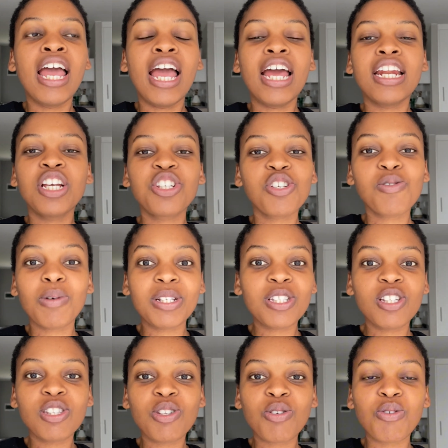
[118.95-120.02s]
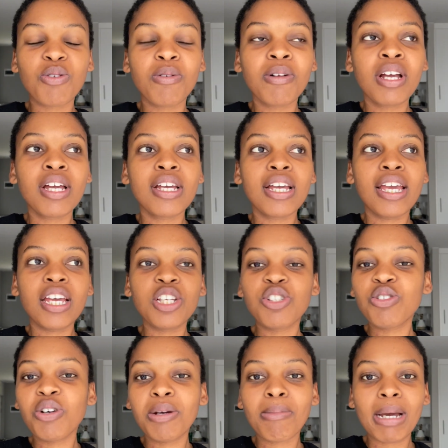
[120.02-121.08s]
and I just wanted to
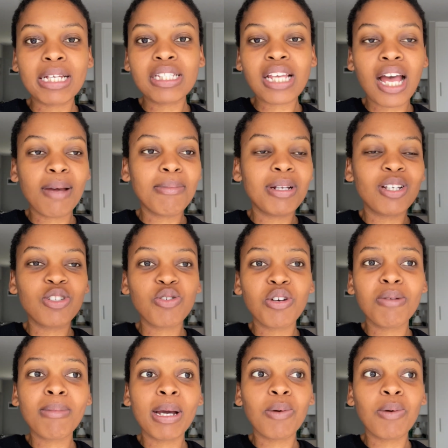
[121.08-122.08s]
enjoy my time and enjoy my